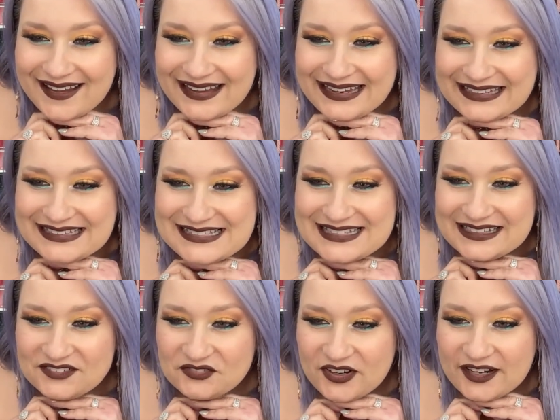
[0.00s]

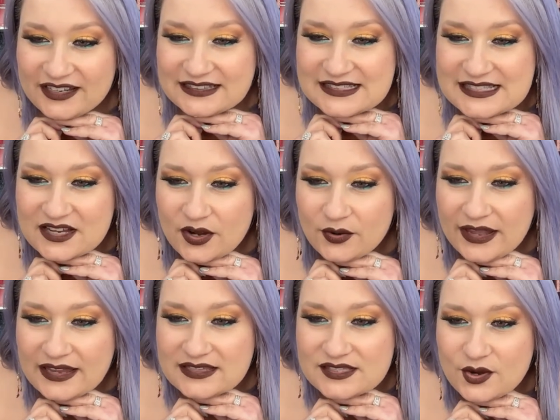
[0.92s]
Instant friends.
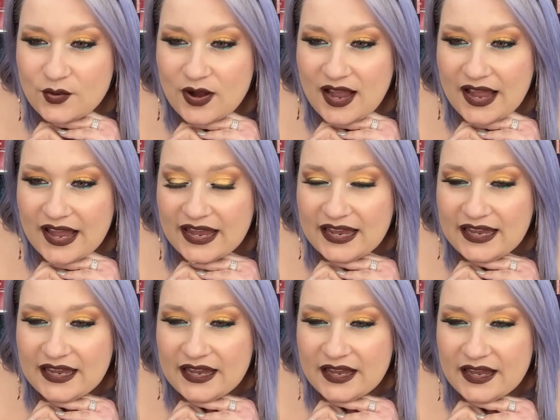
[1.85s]
Okay, so
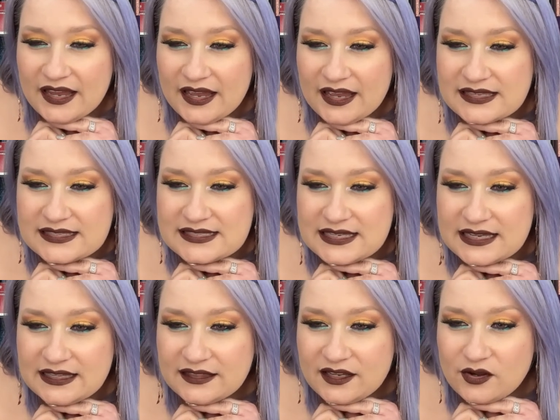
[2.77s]

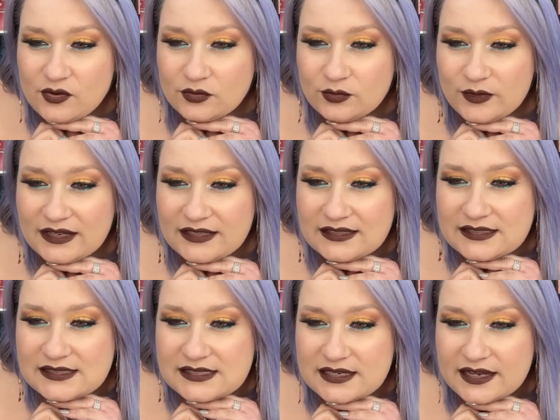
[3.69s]
seen the old
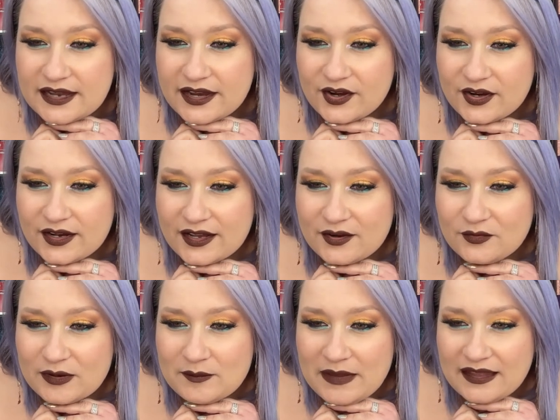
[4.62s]
ones, Erica
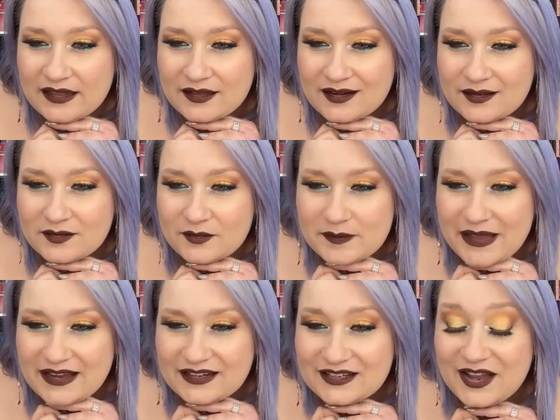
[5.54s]
remake it back.